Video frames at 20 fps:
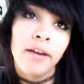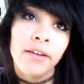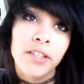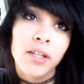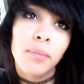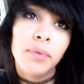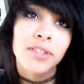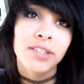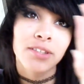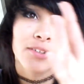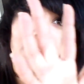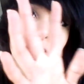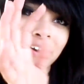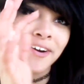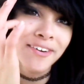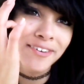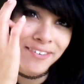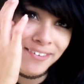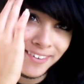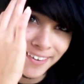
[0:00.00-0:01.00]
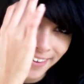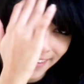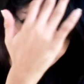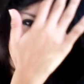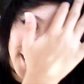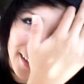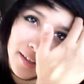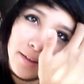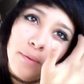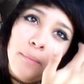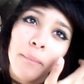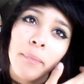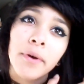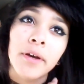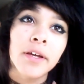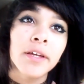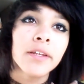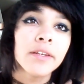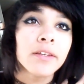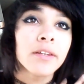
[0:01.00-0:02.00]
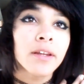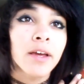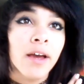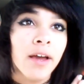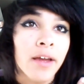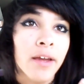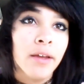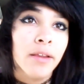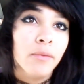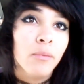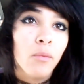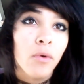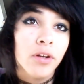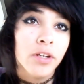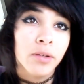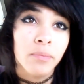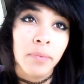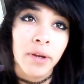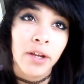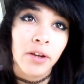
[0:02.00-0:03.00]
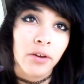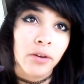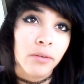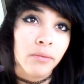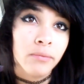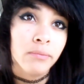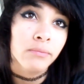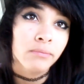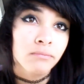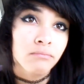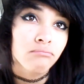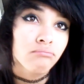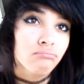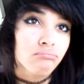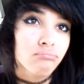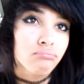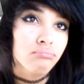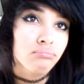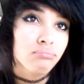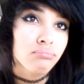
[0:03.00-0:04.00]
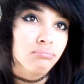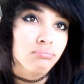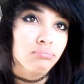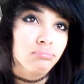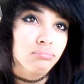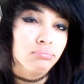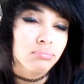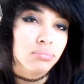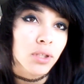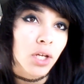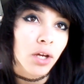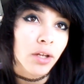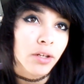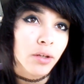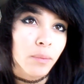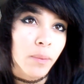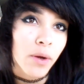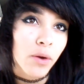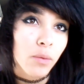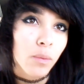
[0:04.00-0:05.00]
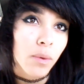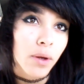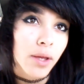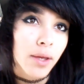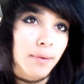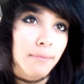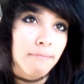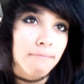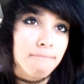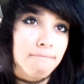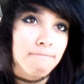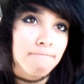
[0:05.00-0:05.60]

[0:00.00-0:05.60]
0.0, but I wanted bigger. Not in a weird way.